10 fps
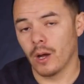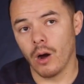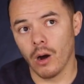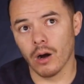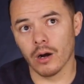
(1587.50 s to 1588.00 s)

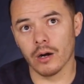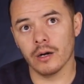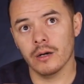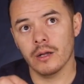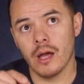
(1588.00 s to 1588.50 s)

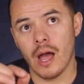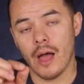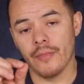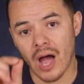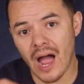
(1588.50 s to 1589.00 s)
are
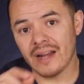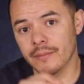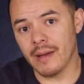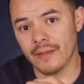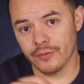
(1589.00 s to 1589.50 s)
the high
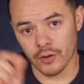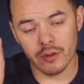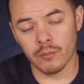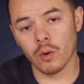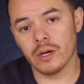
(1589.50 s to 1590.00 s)
demand. They're
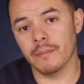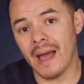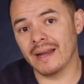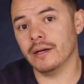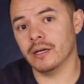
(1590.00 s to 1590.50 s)
the more
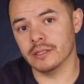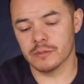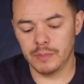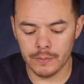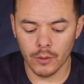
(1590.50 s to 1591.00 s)
demanded
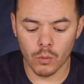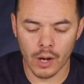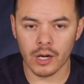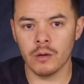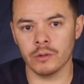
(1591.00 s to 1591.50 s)
hunts. People
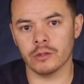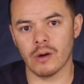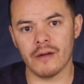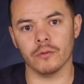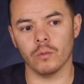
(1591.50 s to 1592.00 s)
want to hunt with the
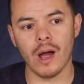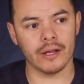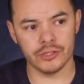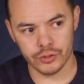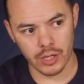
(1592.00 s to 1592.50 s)
rifle. Why?
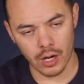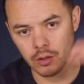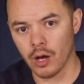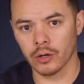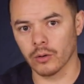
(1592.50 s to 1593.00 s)
Because you got a
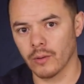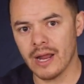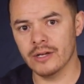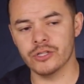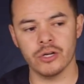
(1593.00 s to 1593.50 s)
longer
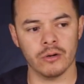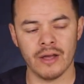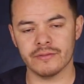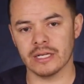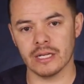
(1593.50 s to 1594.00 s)
range. You don't
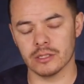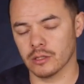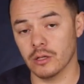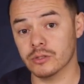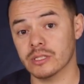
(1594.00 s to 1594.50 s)
have to get as
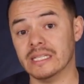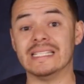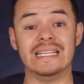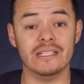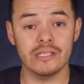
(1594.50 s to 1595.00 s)
close.
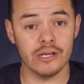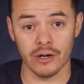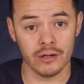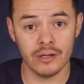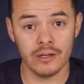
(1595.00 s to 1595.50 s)
It's
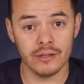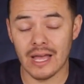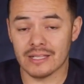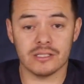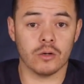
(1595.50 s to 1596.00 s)
easier.
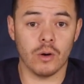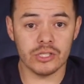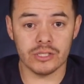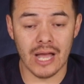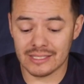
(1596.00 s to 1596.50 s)
That's the
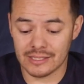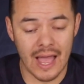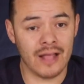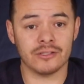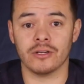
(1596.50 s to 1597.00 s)
question. That's the
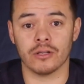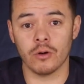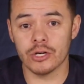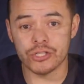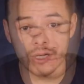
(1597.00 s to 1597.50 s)
answer to the
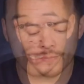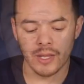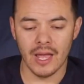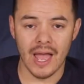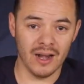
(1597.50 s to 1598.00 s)
question.
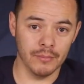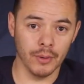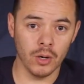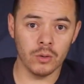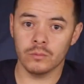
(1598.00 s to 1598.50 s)
And a
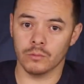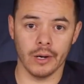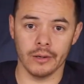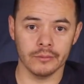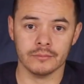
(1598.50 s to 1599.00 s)
bow,
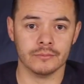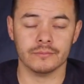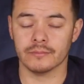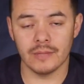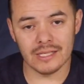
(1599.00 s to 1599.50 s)
well,
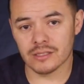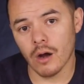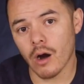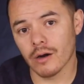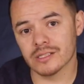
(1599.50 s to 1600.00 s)
that's the
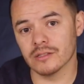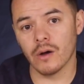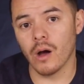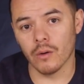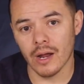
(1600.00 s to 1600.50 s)
hardest of
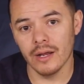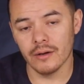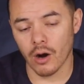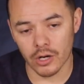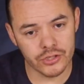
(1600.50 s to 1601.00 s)
all, right?
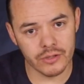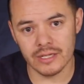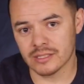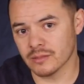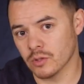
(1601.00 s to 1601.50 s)

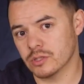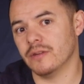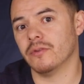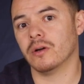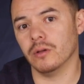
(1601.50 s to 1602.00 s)
Archery is the most
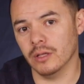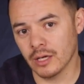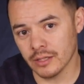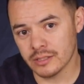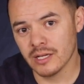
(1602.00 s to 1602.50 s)
difficult
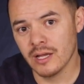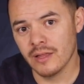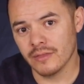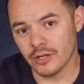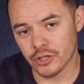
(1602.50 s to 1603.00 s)
hunt
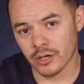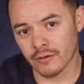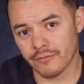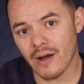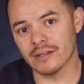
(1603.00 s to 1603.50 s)
that you're
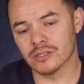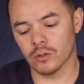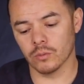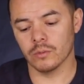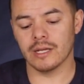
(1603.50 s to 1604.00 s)
going to find.
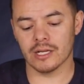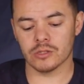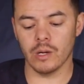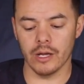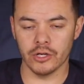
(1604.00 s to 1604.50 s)
So
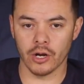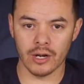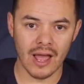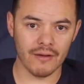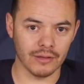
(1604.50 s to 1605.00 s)
guess what? You're
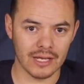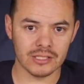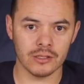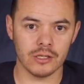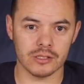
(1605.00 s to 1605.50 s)
going to have
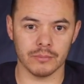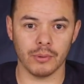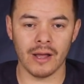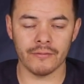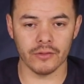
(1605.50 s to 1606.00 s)
less hunters
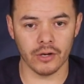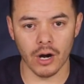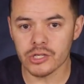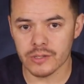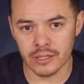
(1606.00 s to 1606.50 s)
applying for the
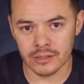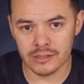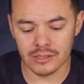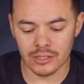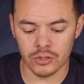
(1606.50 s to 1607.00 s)
archery
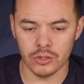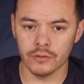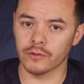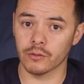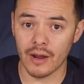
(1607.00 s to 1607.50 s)
hunts than you do
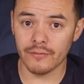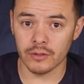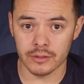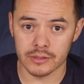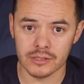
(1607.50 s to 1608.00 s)
for the rifle
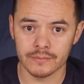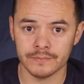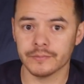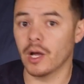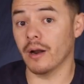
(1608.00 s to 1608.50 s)
hunts
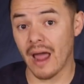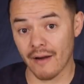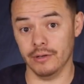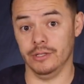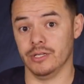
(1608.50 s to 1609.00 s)
on
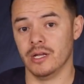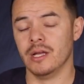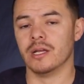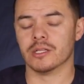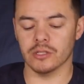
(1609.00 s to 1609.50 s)
average.
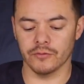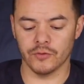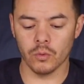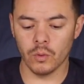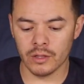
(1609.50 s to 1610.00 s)
So if
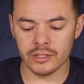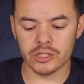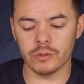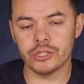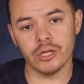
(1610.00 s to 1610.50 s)
you're willing to
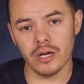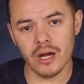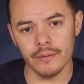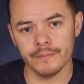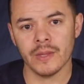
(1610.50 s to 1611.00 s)
switch it
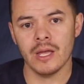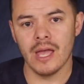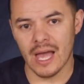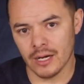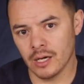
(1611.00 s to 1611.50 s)
up
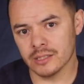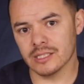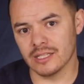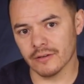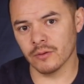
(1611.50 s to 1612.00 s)
and hunt
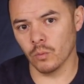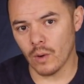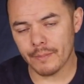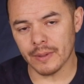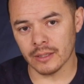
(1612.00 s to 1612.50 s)
a different
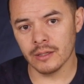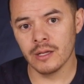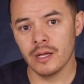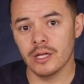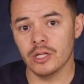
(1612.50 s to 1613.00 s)
weapon,
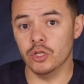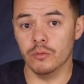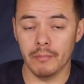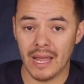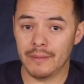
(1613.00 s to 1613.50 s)
you
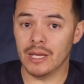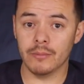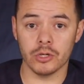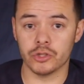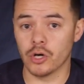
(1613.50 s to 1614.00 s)
may be
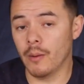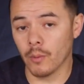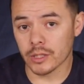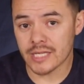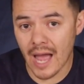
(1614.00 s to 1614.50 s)
able to draw
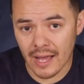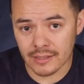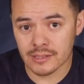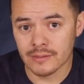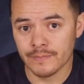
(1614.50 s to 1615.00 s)
more
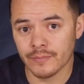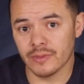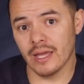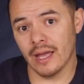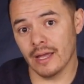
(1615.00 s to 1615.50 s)
tags
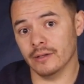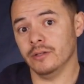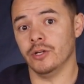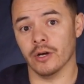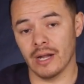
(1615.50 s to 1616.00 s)
than
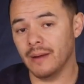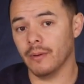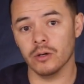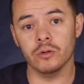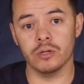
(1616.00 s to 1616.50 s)
your
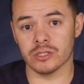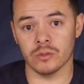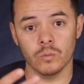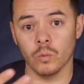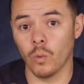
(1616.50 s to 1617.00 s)
neighbor who
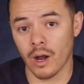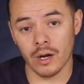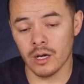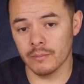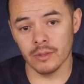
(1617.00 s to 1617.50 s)
doesn't want
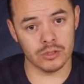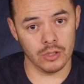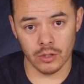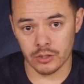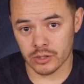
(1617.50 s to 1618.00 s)
to hunt
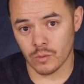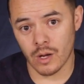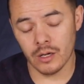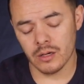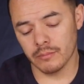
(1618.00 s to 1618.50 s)
muzzleloader, doesn't
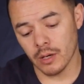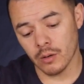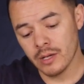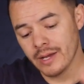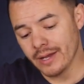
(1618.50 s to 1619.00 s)
want to hunt
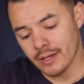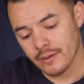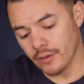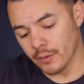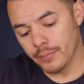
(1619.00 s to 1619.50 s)
bow.
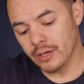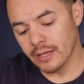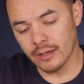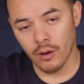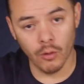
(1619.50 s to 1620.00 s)
They're
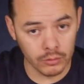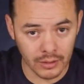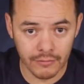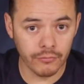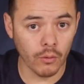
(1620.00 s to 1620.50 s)
putting in
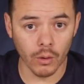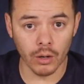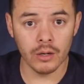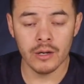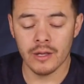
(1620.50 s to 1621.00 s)
only
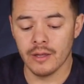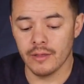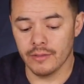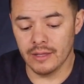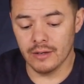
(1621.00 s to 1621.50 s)
for
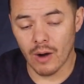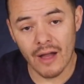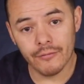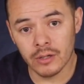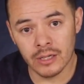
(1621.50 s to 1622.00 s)
the
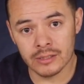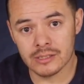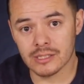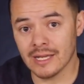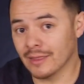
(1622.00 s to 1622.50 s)
rifle
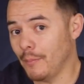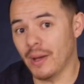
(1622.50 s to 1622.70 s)
hunts in the